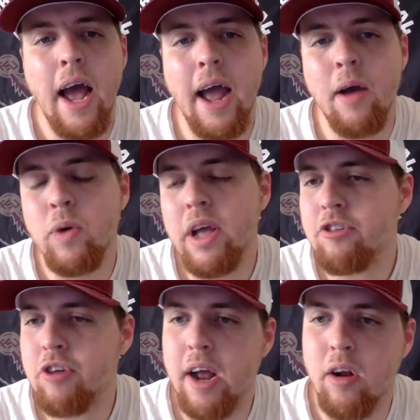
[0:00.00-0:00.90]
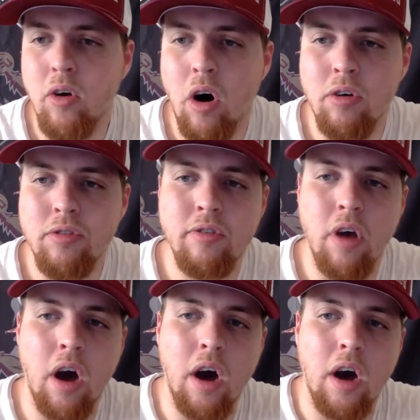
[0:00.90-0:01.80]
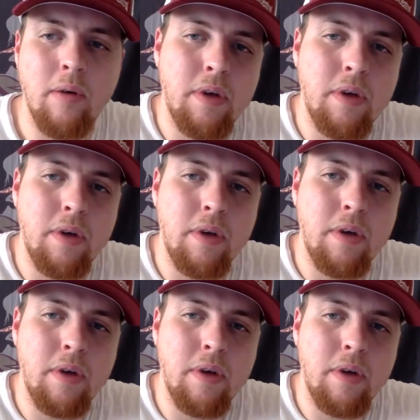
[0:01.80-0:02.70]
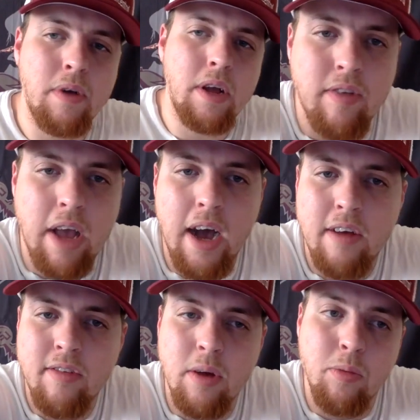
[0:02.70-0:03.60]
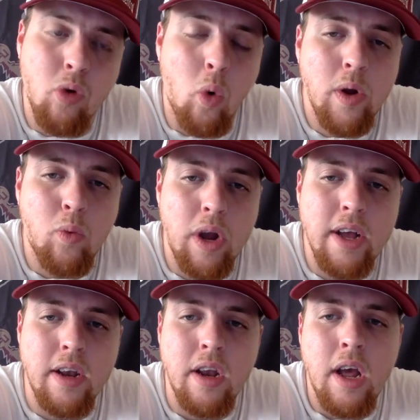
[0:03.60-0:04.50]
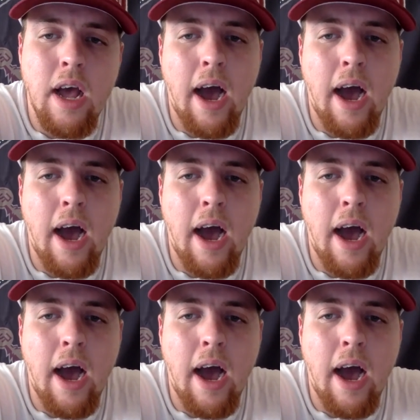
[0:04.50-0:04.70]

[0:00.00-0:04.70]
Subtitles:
And we actually had a loss in one of these guys, and it was Corey Wren.